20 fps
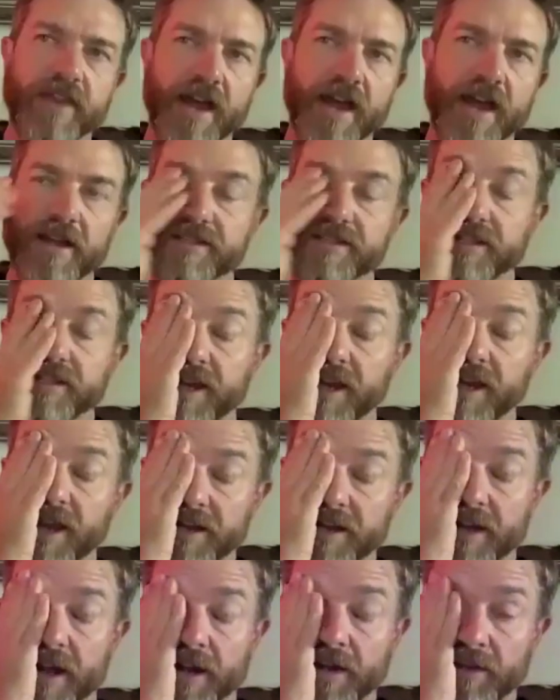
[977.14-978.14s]
that
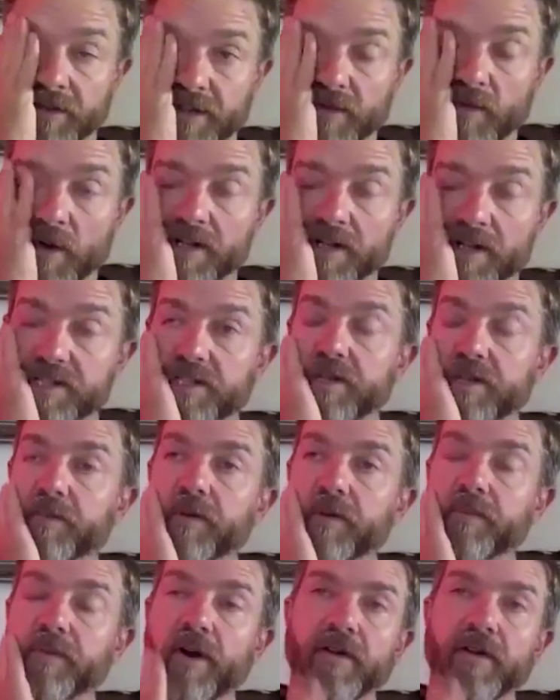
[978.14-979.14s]
today, I only watched the
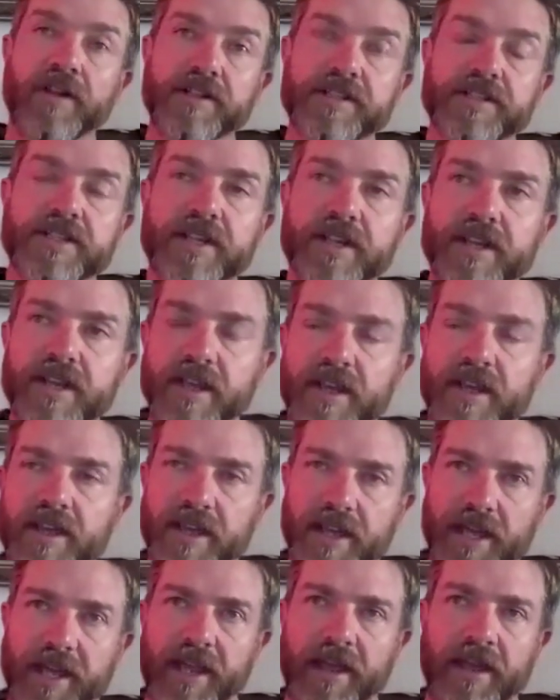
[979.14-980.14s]
proponents,
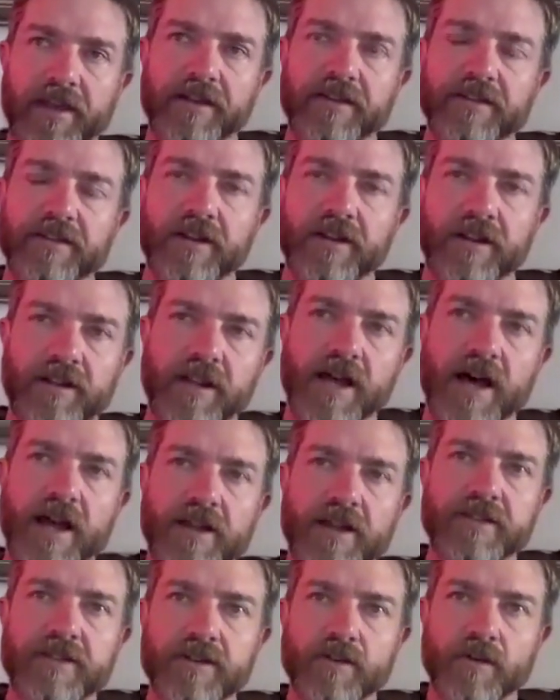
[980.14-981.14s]
and a
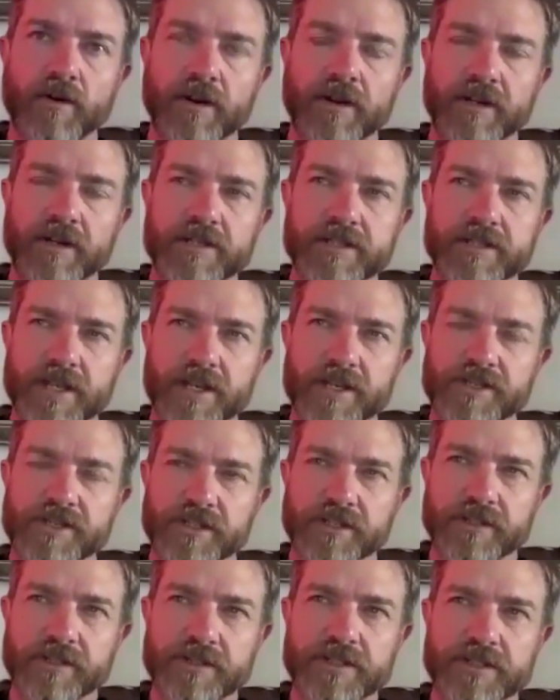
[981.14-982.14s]
lot of the
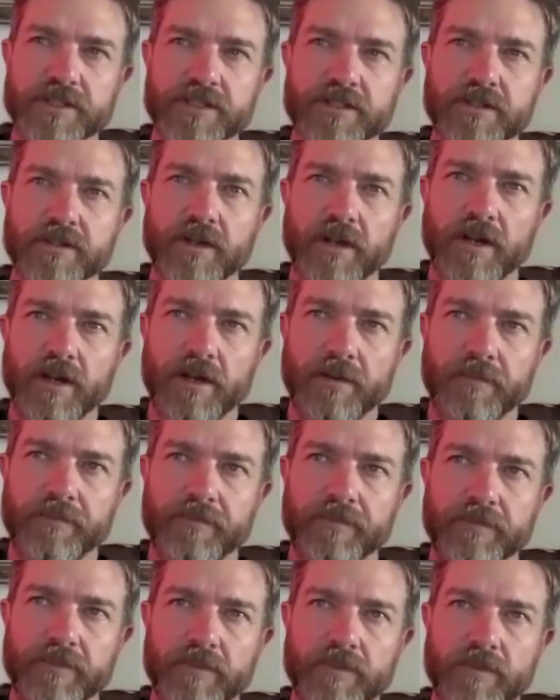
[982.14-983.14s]
organizations
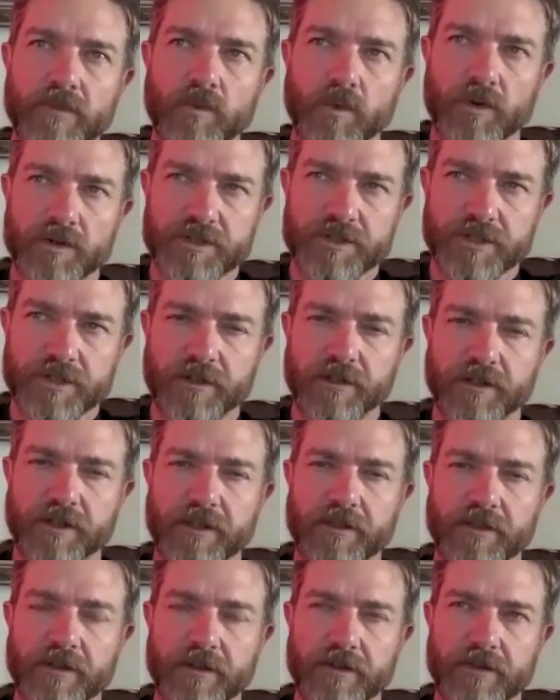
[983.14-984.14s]
were
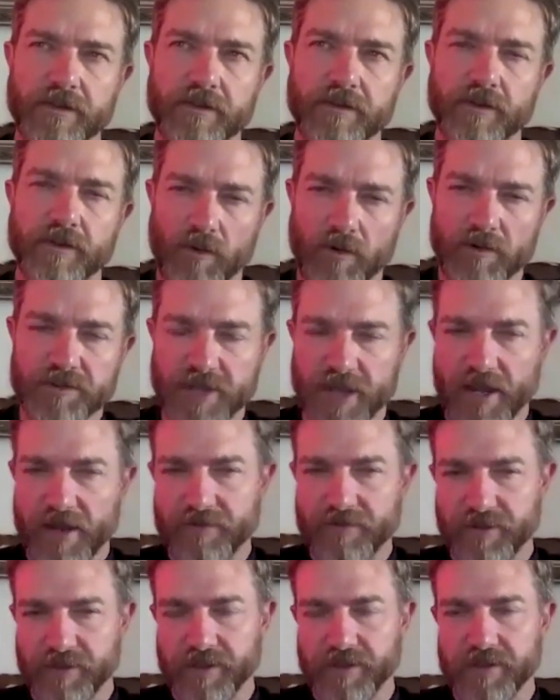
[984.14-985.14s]
certainly the horse
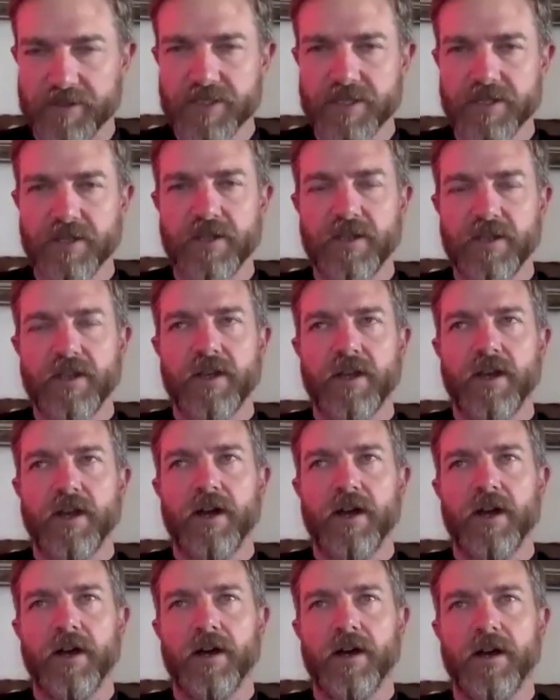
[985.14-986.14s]
advocates.
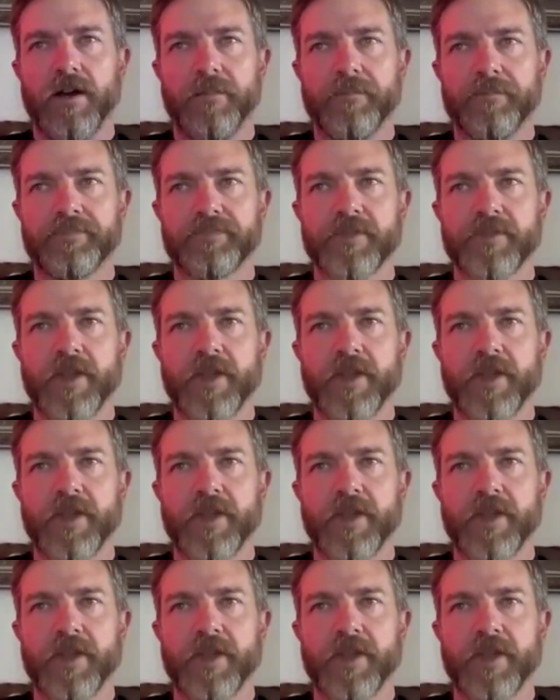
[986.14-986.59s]
And